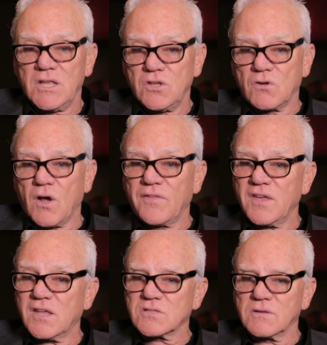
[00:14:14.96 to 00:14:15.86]
you know, I
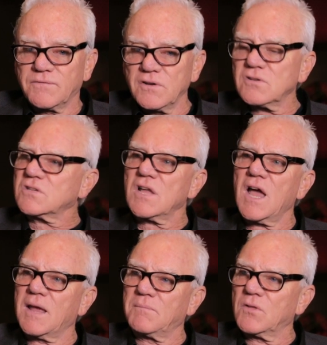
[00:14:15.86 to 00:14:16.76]
think it's the first
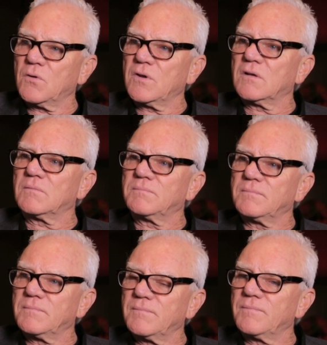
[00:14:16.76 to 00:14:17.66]
time, though, in a
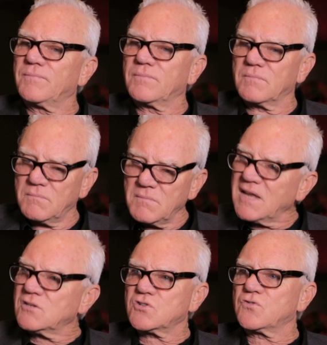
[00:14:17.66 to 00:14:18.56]

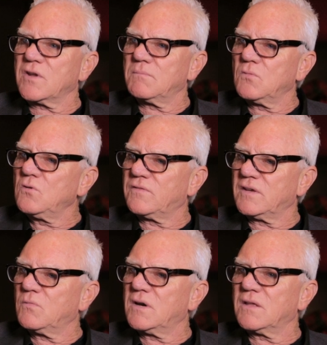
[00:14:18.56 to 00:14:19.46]
mainstream movie
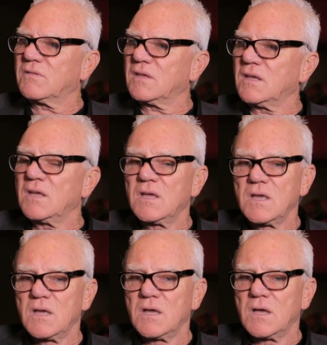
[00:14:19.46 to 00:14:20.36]
where the
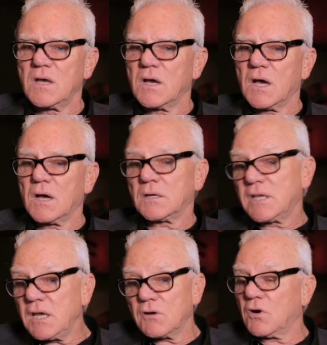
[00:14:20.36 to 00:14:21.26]

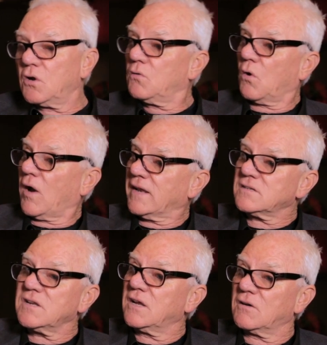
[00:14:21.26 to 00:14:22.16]
hero or
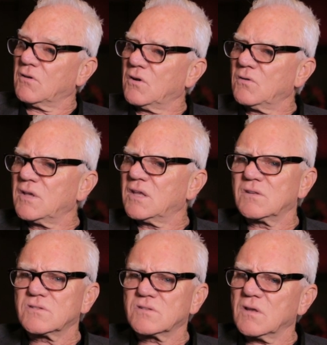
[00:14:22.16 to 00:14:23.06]
anti-hero
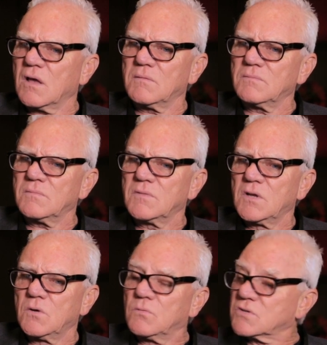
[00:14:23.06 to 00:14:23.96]

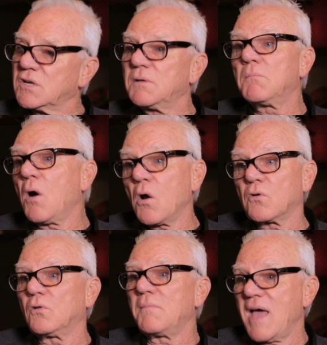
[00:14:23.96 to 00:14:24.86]
was an
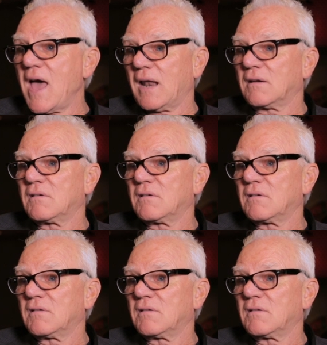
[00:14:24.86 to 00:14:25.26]
immoral man.